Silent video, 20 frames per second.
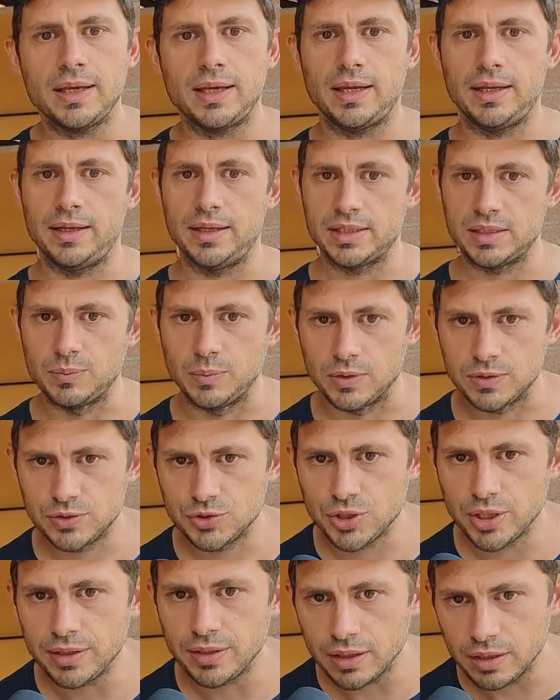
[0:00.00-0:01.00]
In its most
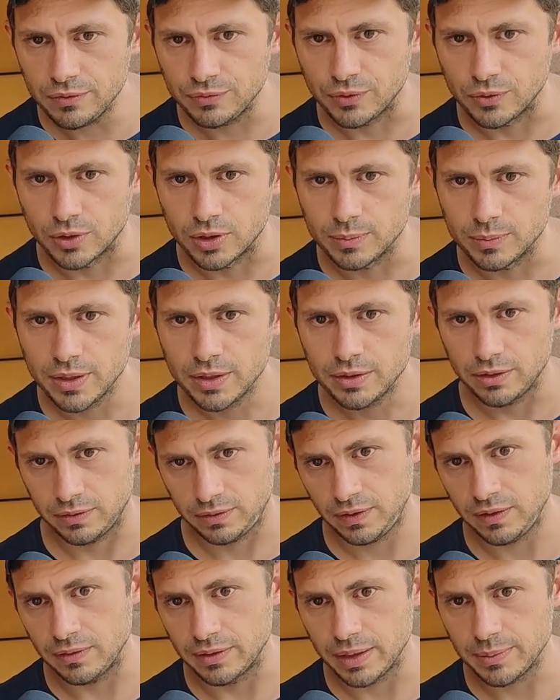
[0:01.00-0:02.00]
general form, the
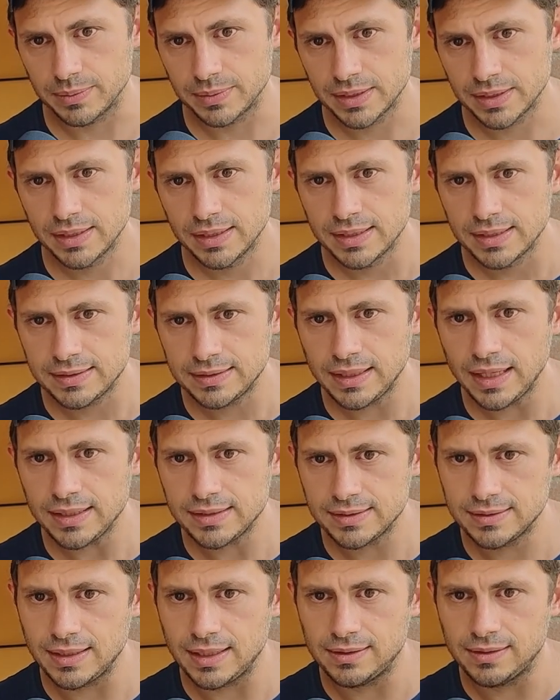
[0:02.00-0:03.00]
theorem
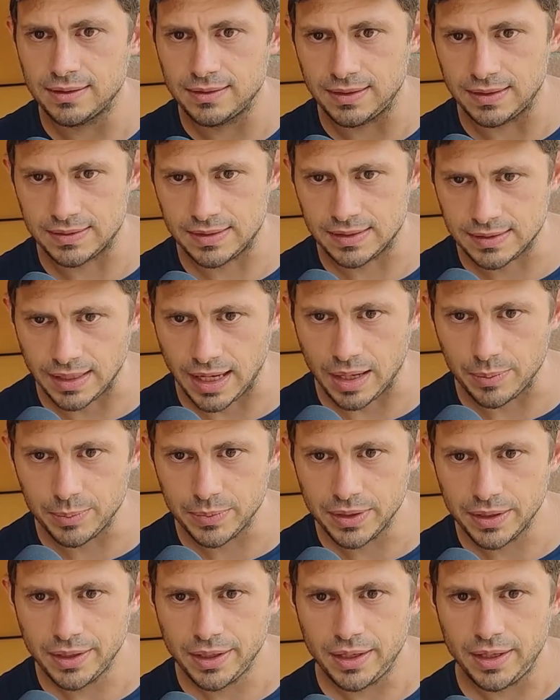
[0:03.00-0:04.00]
states that this
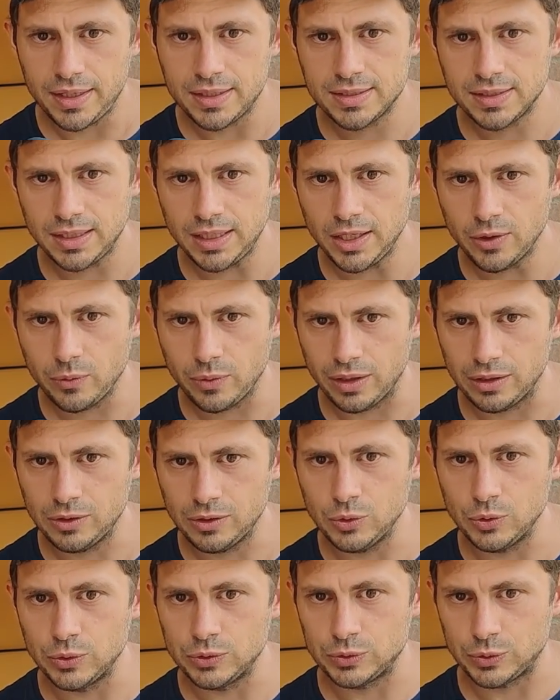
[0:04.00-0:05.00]
sum is equal
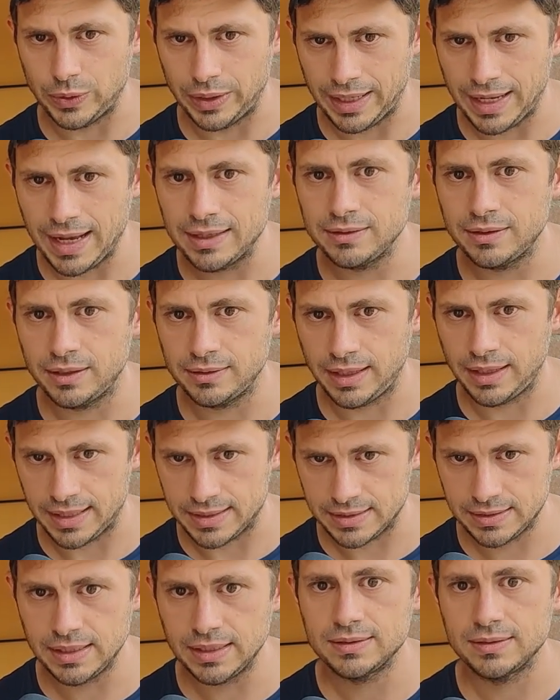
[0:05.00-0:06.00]
to
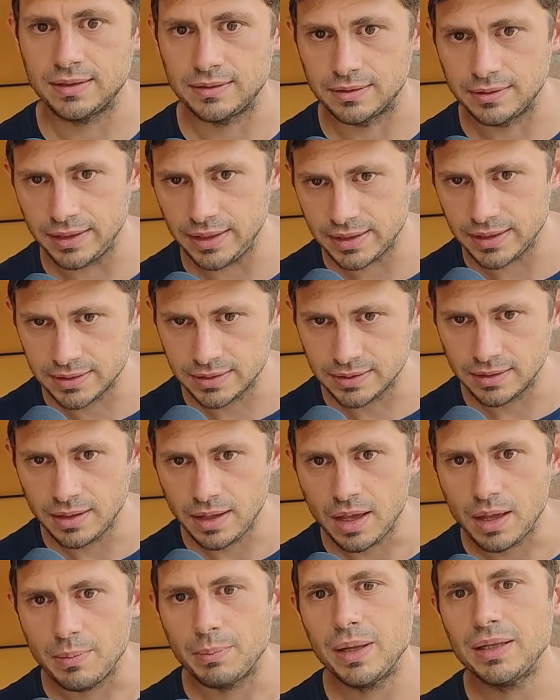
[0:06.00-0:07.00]
360 degrees
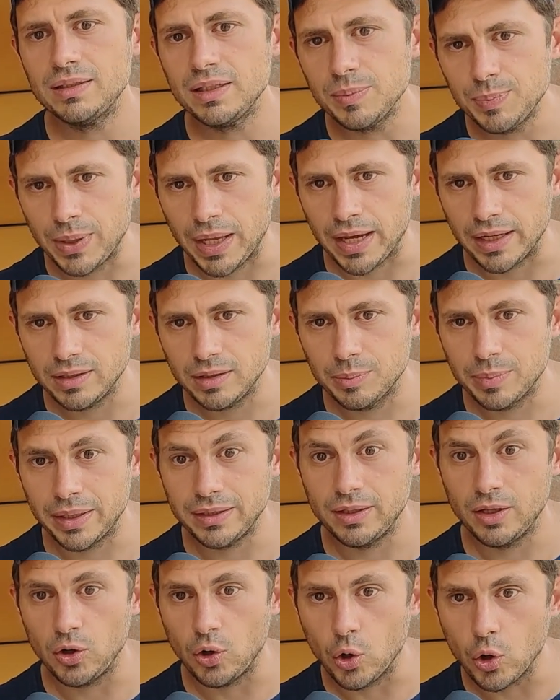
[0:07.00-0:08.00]
multiplied by
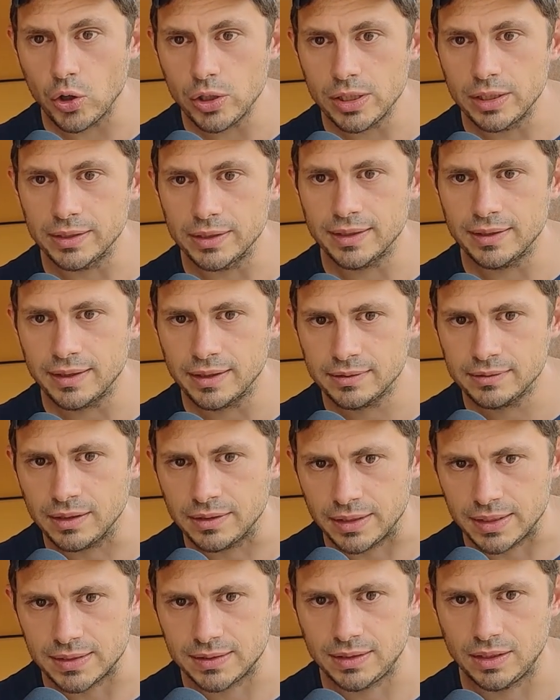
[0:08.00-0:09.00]
the Euler
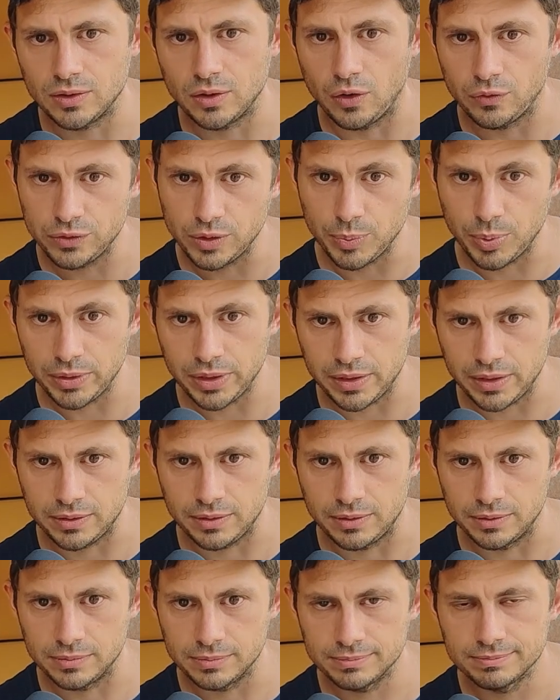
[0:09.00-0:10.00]
characteristic of the
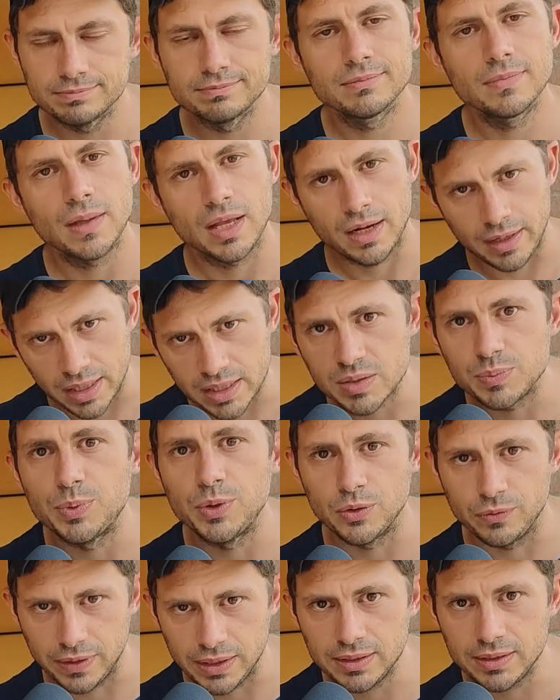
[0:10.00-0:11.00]
polyhedron. Let's
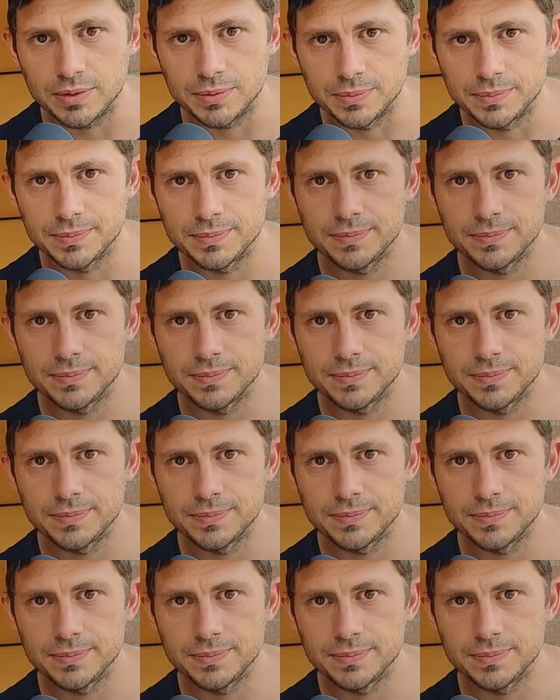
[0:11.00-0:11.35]
prove it.